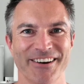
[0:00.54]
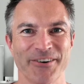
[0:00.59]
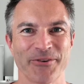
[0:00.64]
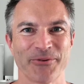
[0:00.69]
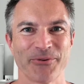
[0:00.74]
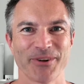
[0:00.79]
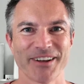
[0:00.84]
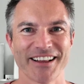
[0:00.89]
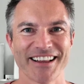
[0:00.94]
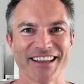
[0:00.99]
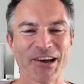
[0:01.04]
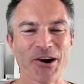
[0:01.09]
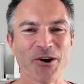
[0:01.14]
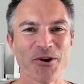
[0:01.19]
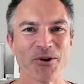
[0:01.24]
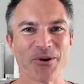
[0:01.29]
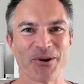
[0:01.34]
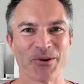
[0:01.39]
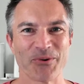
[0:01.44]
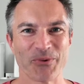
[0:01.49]
Well,
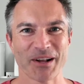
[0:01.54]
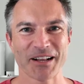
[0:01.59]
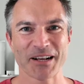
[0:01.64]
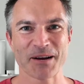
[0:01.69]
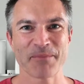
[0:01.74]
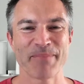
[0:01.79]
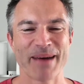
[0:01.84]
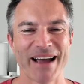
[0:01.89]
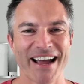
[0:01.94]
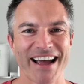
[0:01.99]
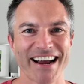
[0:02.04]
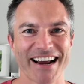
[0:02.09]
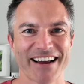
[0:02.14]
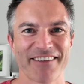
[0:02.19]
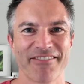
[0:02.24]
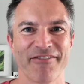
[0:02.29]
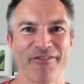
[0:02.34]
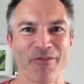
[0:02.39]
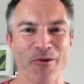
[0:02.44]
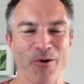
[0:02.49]
hello. Welcome back
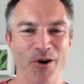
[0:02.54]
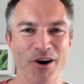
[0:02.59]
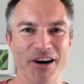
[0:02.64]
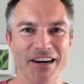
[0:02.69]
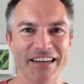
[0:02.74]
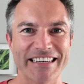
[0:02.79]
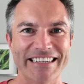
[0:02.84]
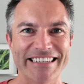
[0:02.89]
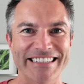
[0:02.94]
for